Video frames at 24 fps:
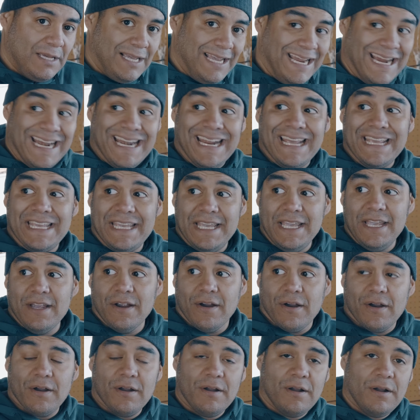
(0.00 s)
in a
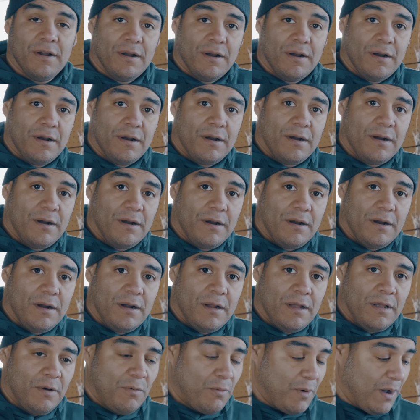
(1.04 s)
year,
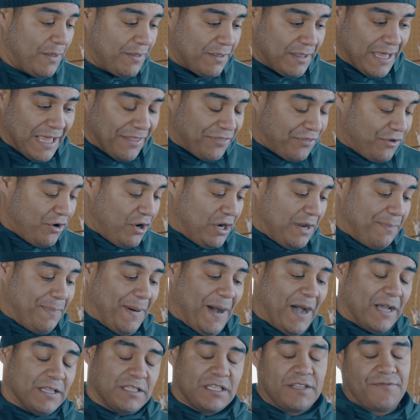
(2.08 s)
whether that 30
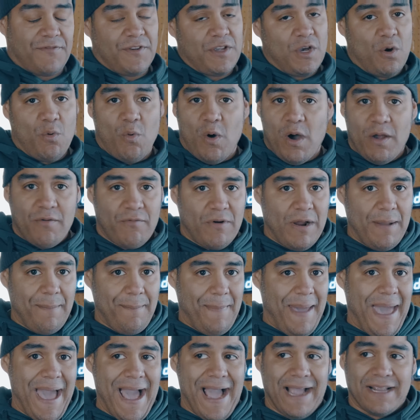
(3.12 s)
pounds is for your 1 rep
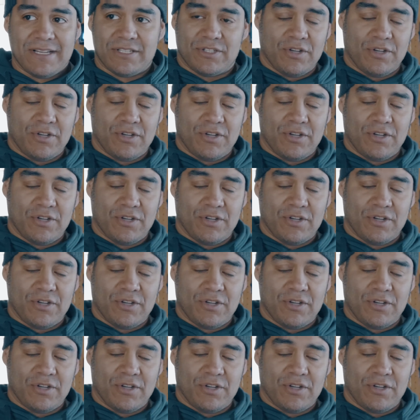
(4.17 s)
max,